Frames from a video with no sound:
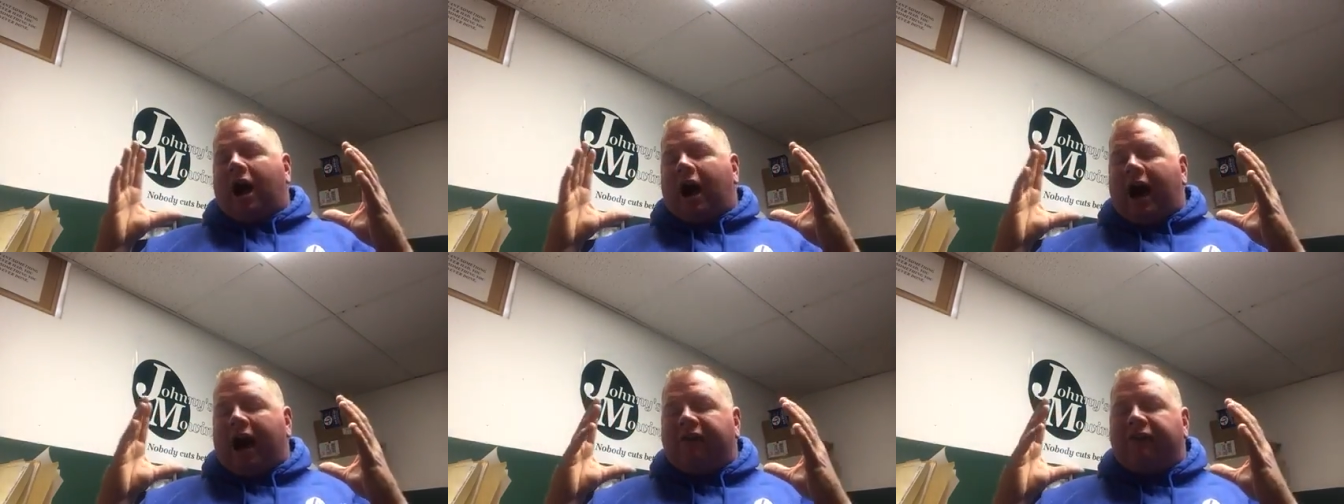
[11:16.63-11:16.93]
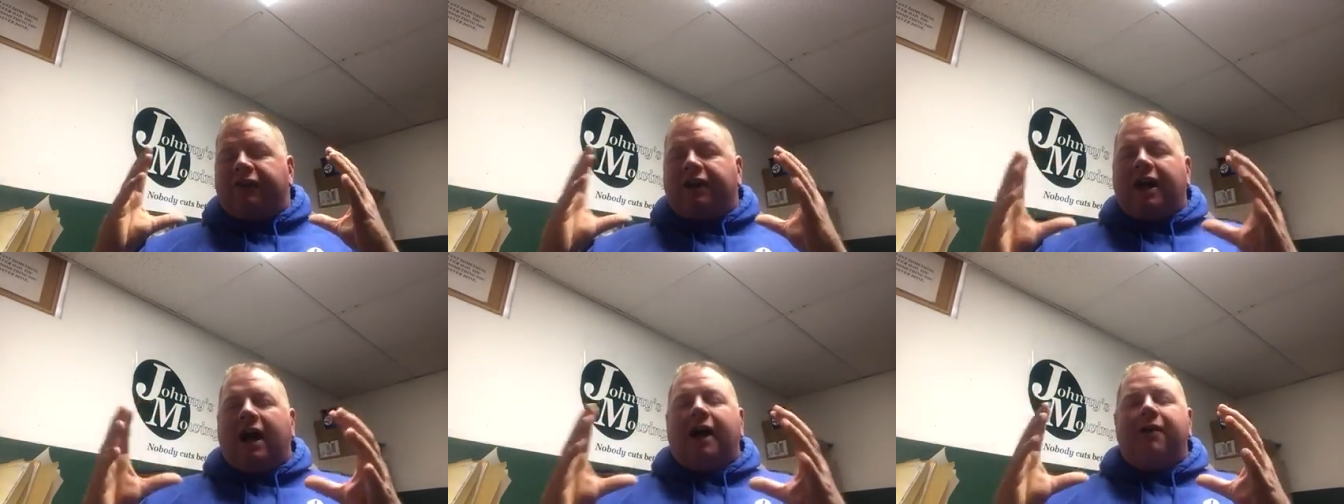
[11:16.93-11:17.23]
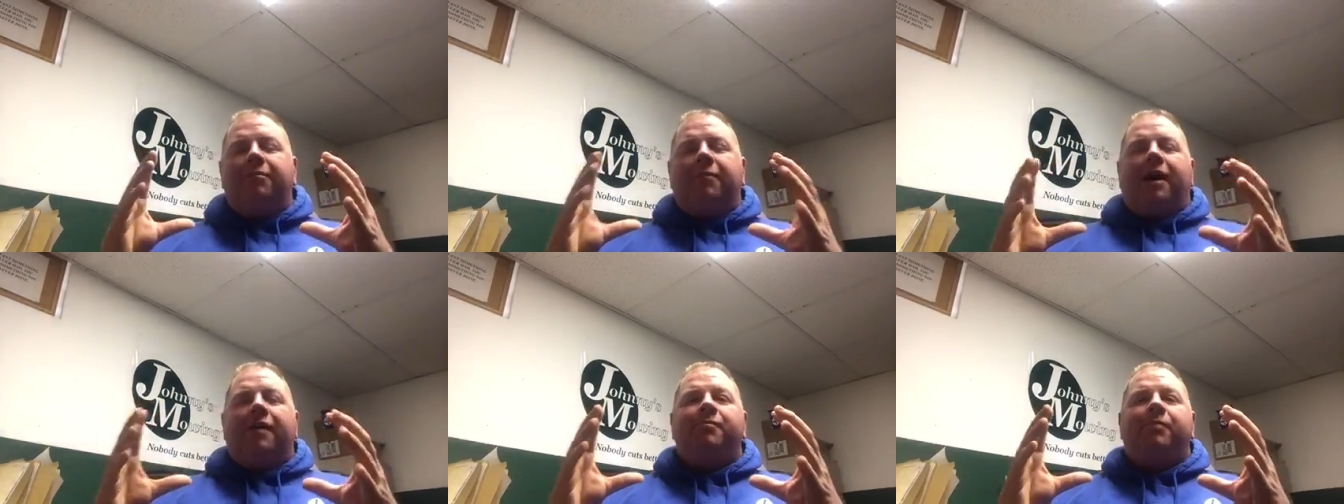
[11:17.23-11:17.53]
I've
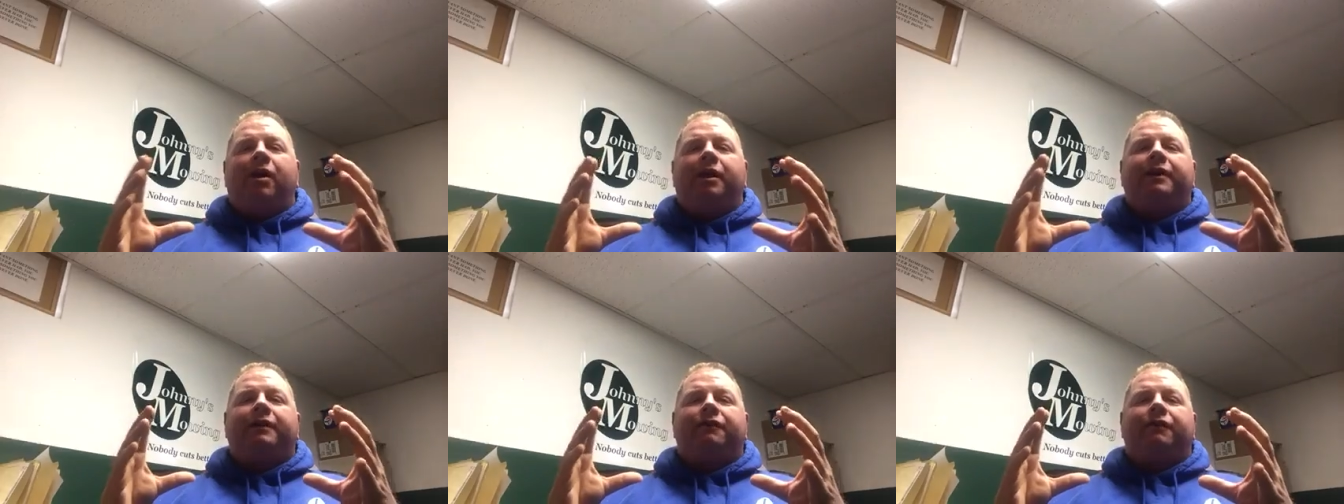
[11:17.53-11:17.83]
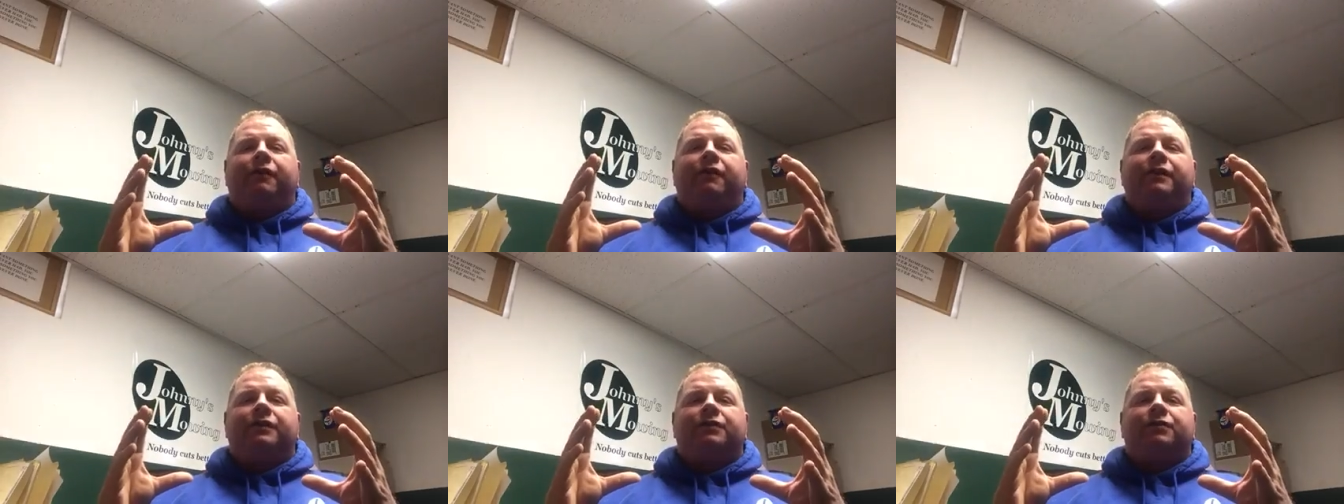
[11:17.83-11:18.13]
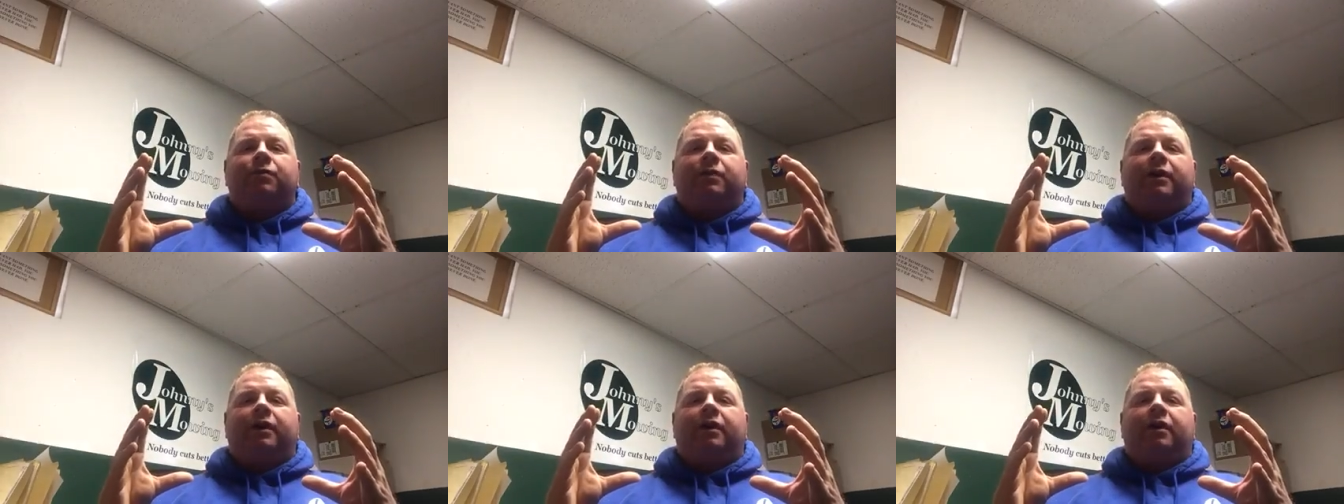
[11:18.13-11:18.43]
got my money for
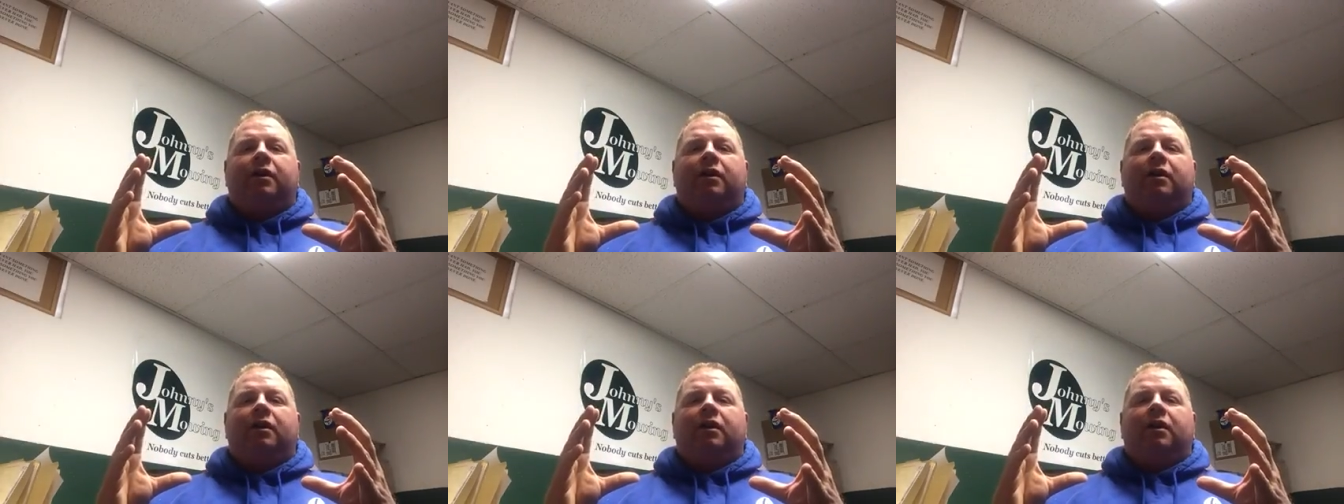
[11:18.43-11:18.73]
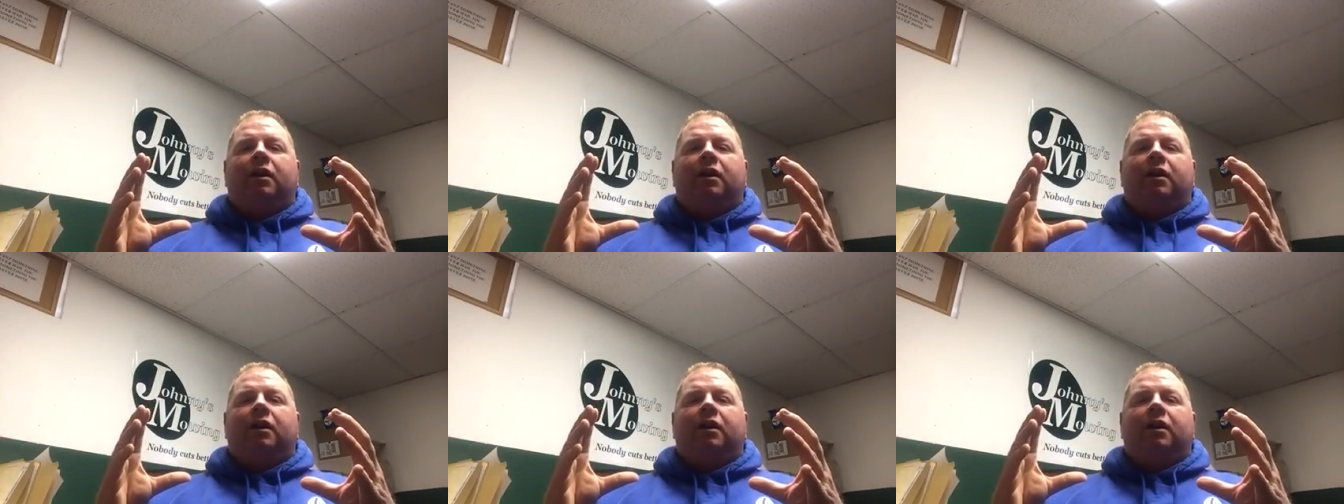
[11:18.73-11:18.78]
this winter.